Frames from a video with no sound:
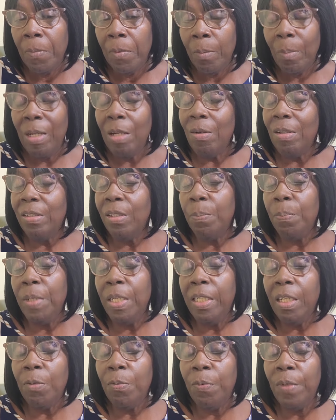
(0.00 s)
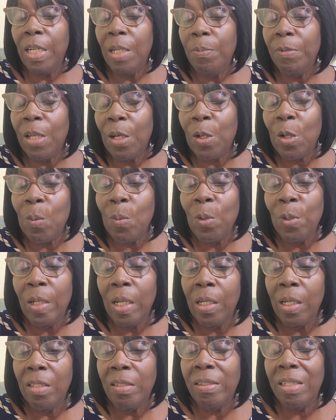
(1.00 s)
Me never see Peter Phillips come out
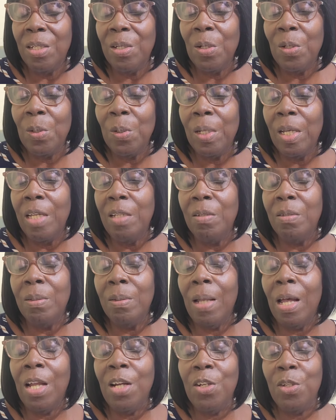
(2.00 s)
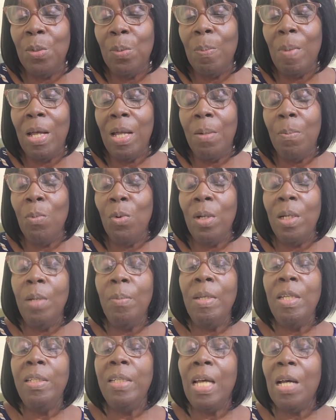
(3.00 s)
and I say nothing against Andrew bad money.
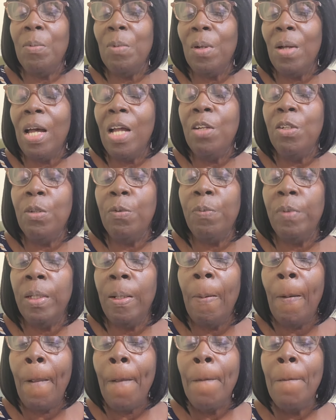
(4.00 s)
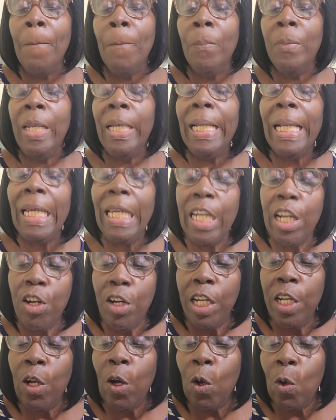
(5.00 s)
Me talk about Andrew for
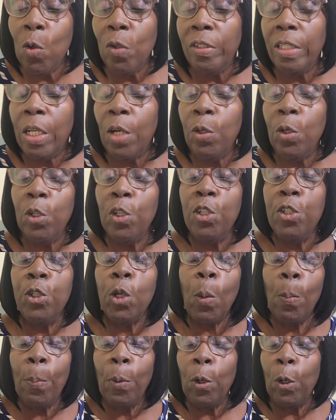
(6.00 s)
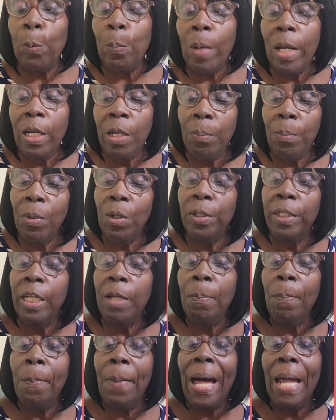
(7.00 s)
declaring house and jump out pan him about
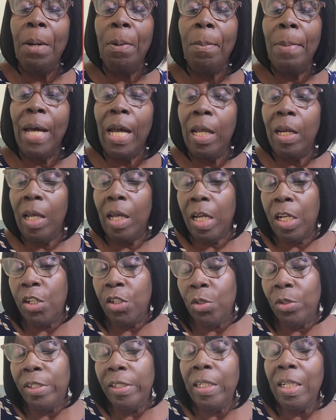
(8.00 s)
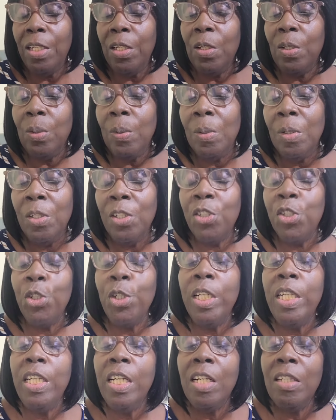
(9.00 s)
him bad mind Andrew. See them now?
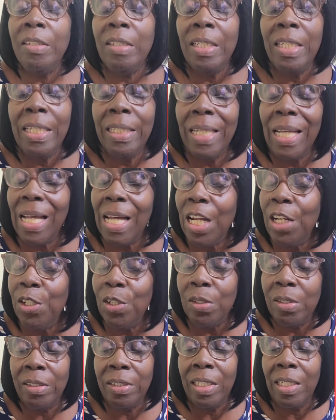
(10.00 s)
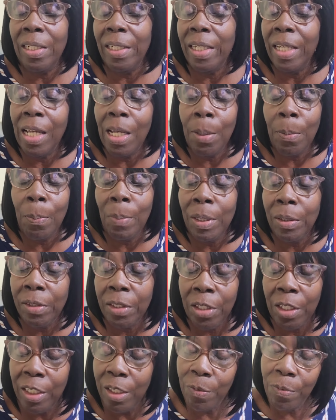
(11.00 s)
3 years later, Andrew still can't be
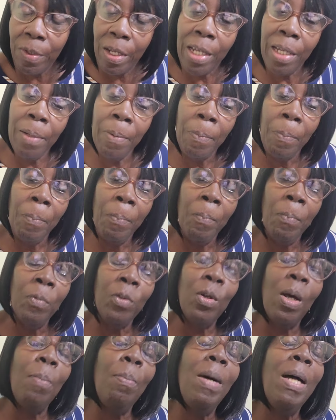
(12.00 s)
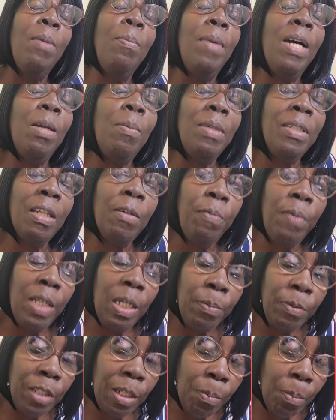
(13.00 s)
certified. So a bad mind, Mr.
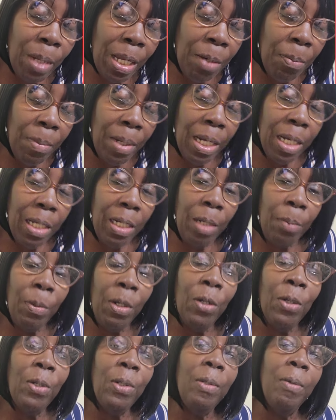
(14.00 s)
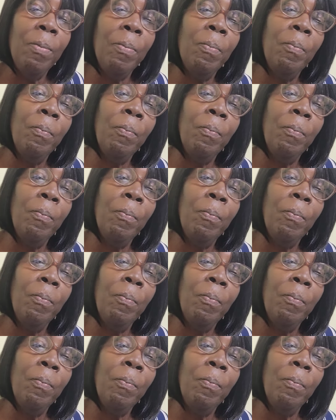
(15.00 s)
Phillips in bad mind him down.